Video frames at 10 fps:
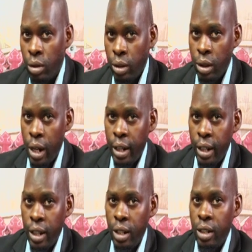learning
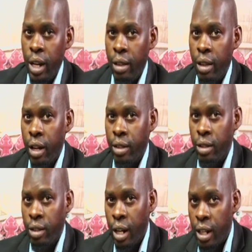each other,
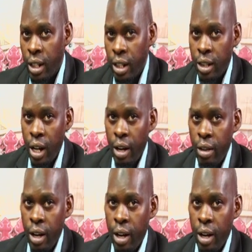studying each other,